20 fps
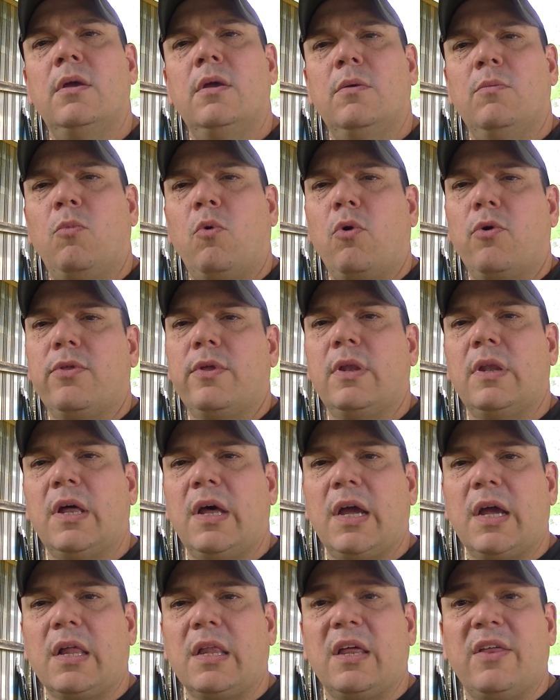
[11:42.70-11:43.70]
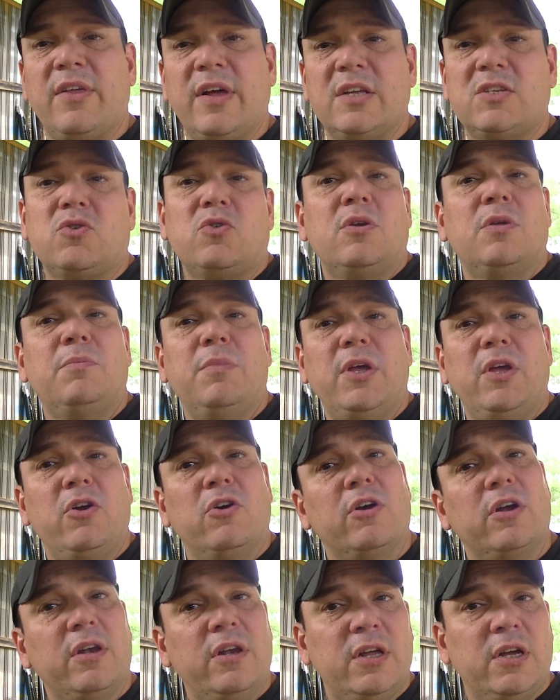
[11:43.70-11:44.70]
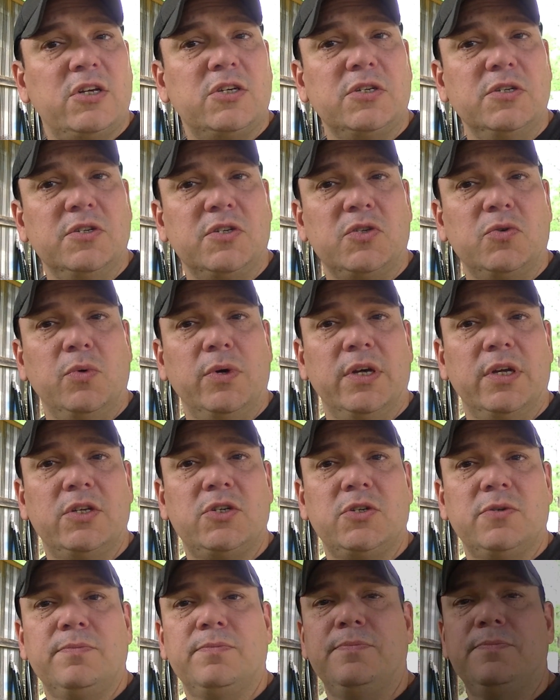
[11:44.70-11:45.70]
more than likely that's going to be your ignition switch.